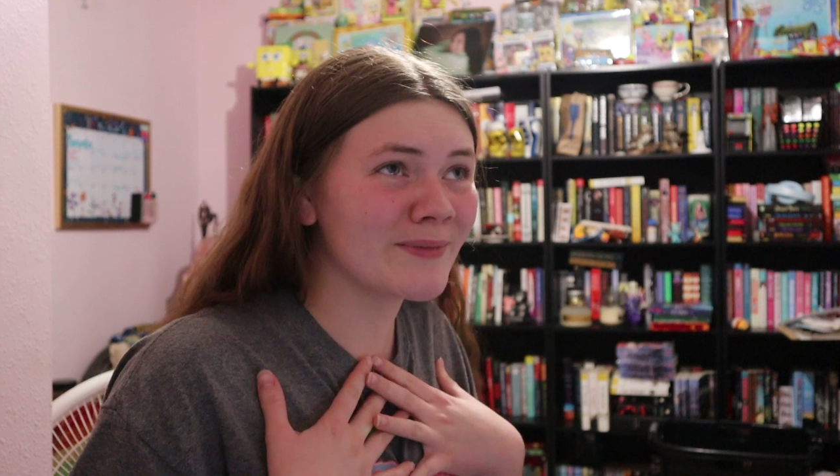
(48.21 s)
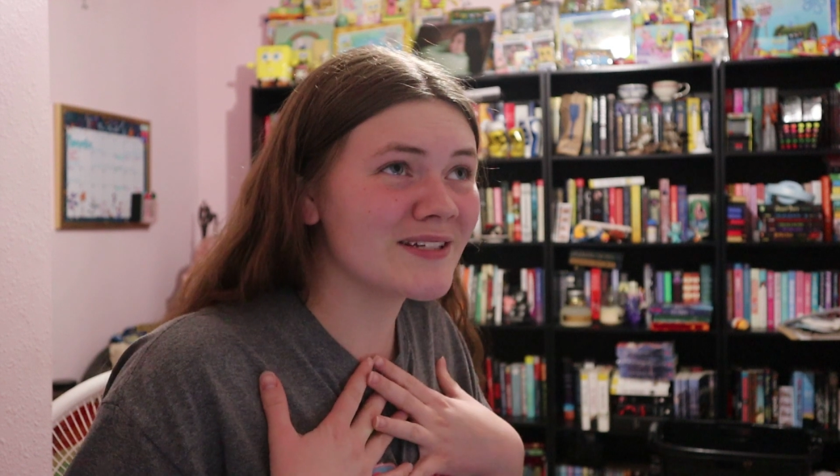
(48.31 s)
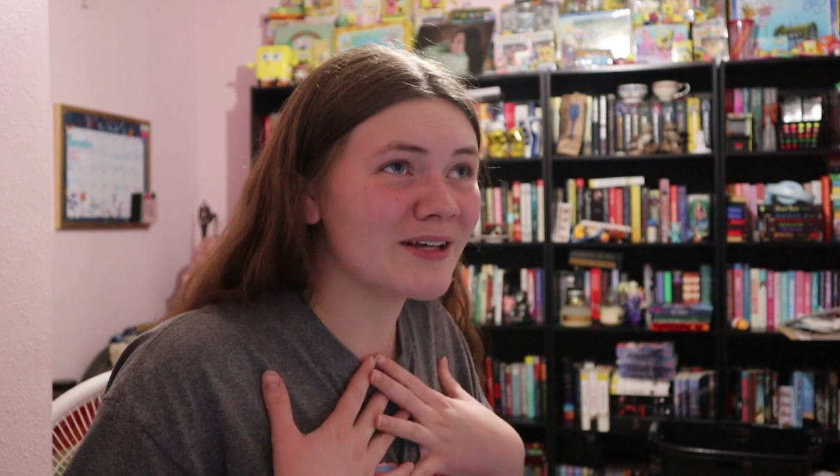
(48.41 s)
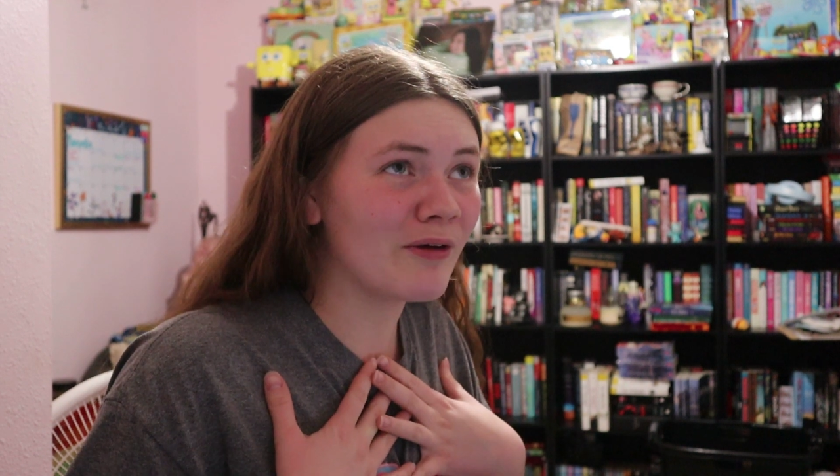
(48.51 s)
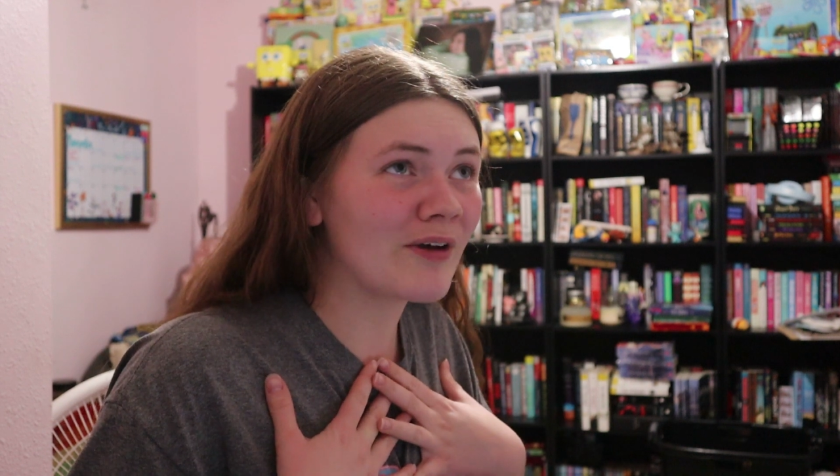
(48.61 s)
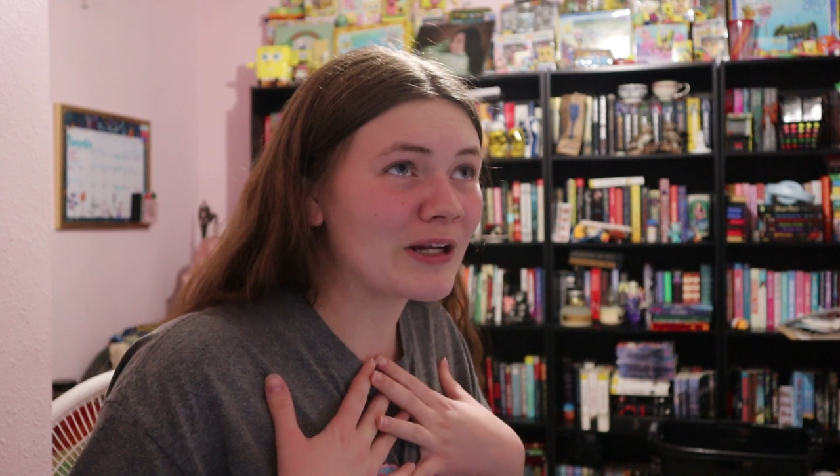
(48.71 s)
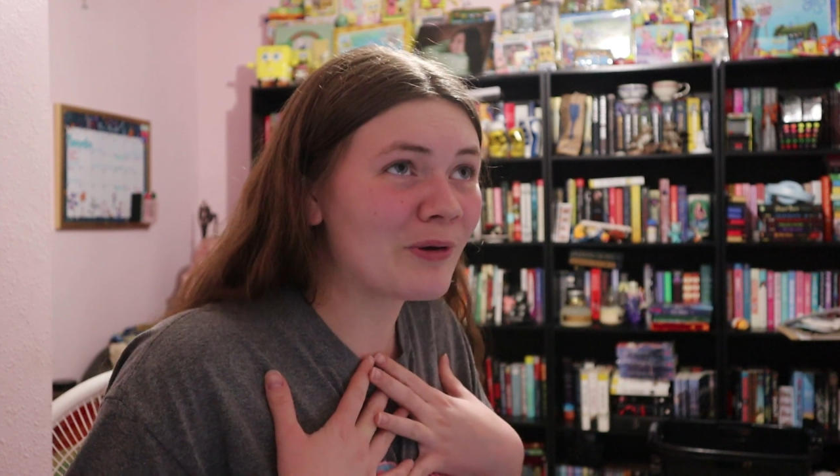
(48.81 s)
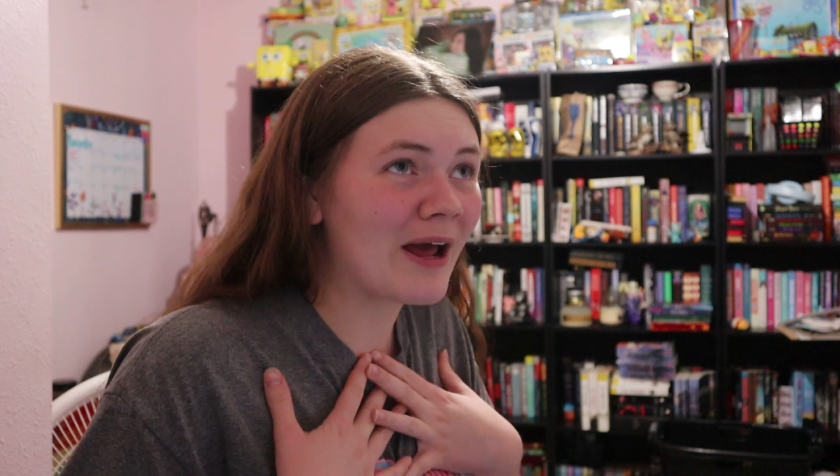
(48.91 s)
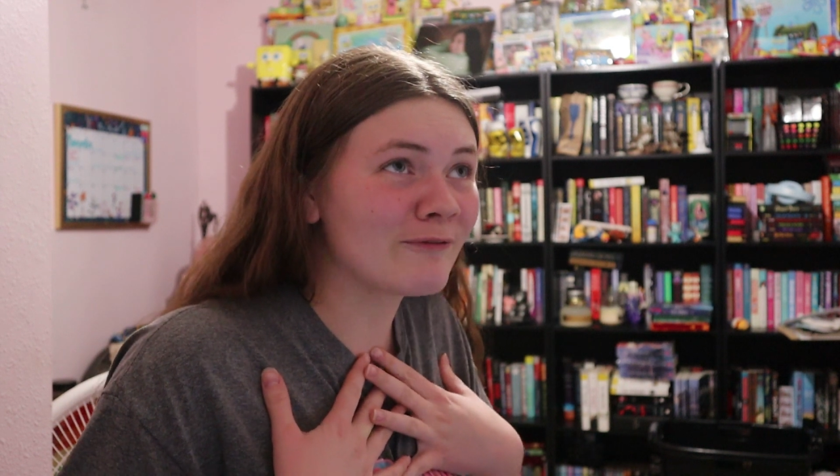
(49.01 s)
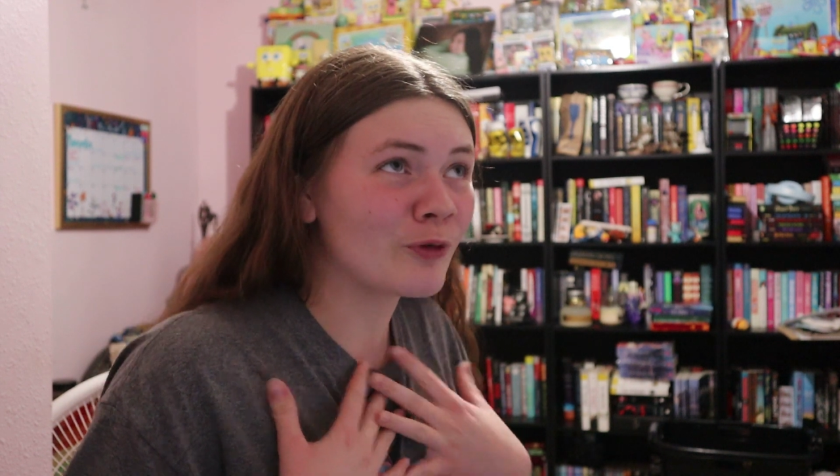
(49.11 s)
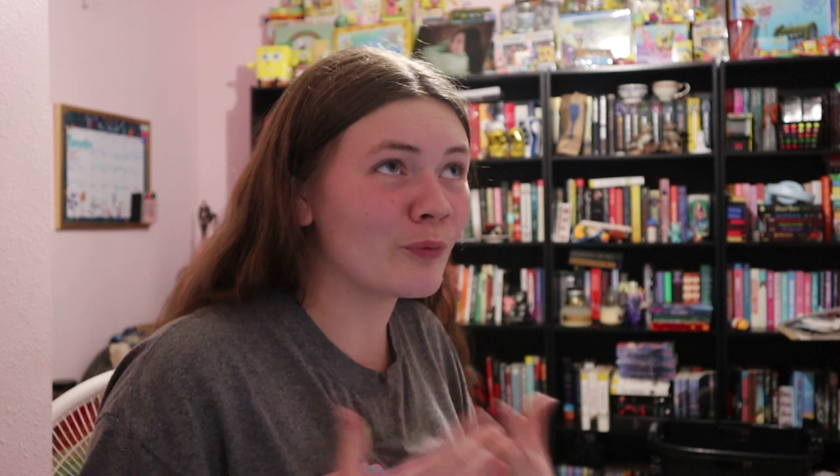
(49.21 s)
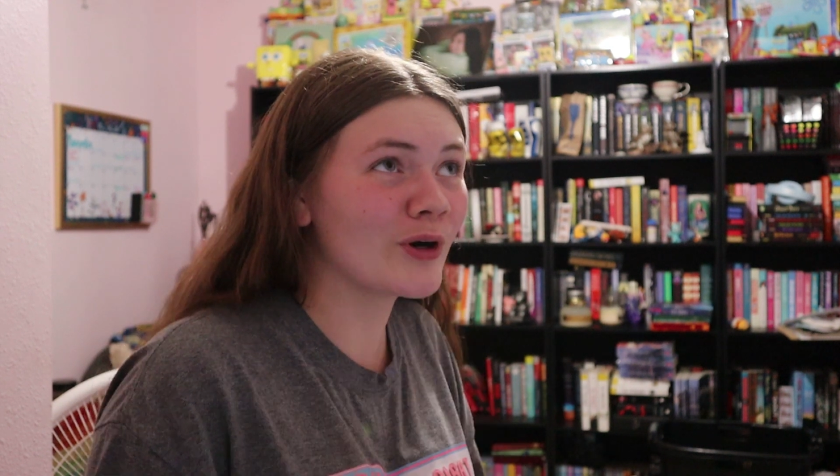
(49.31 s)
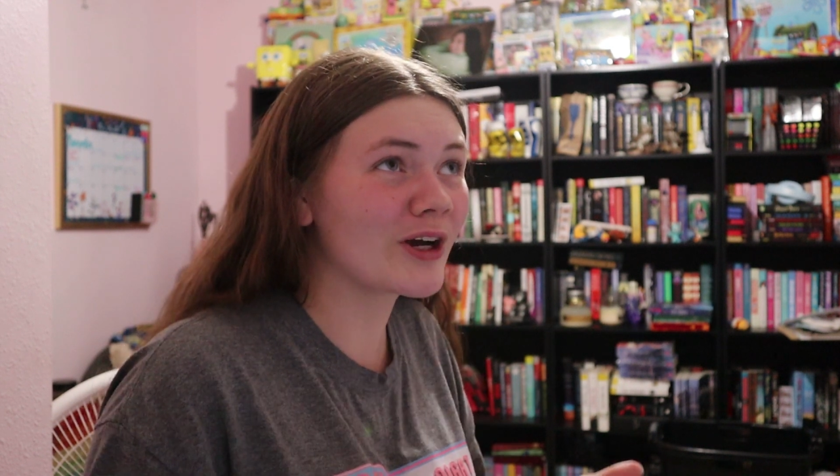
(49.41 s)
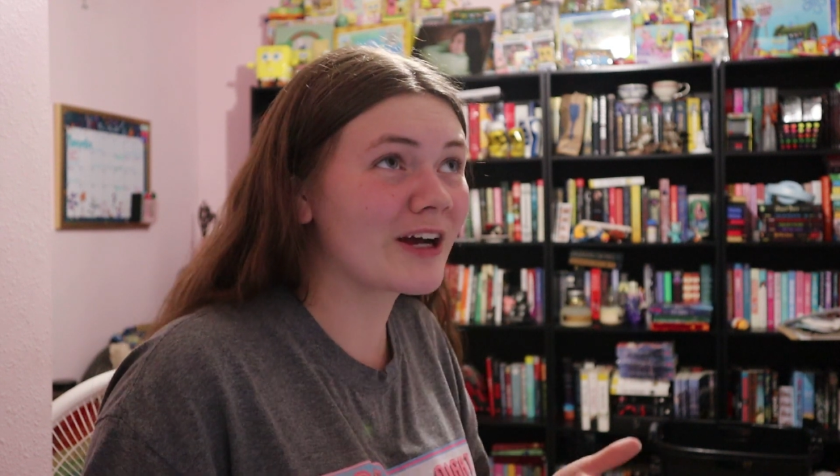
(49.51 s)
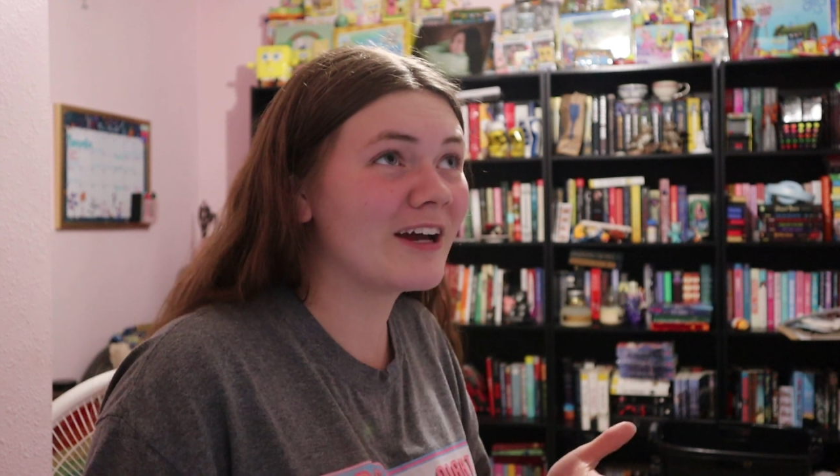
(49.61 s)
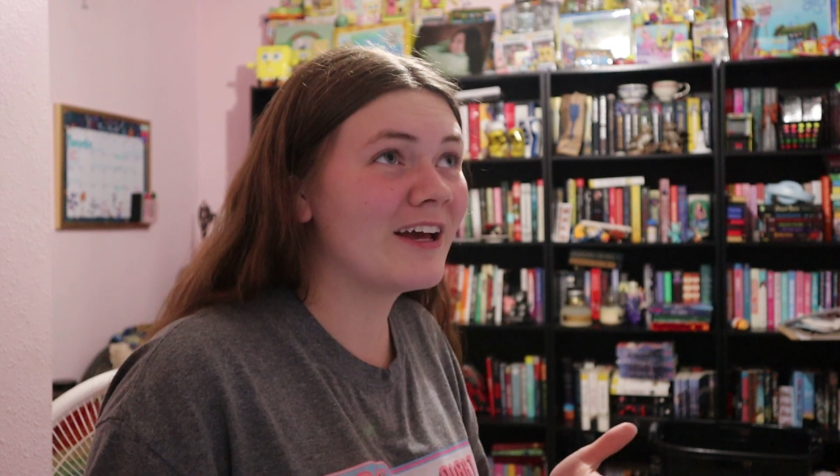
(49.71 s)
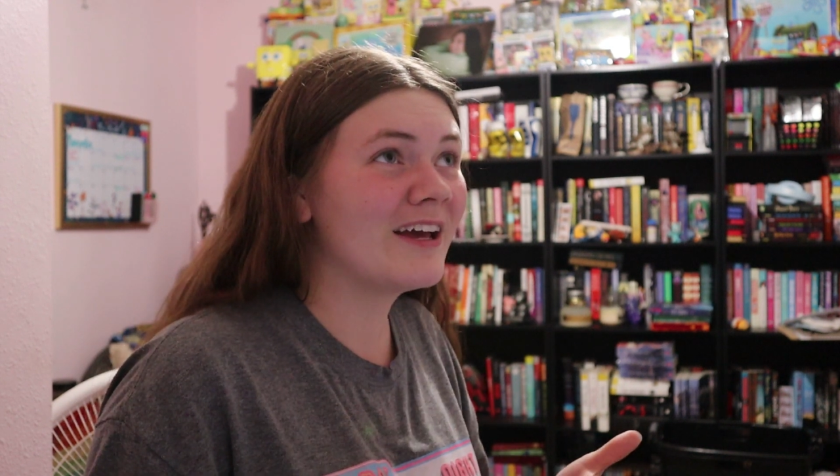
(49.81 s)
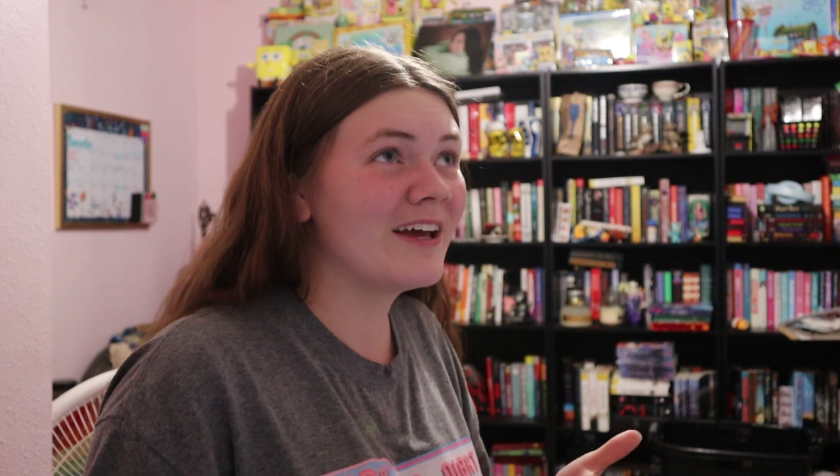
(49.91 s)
to myself. I don't have to work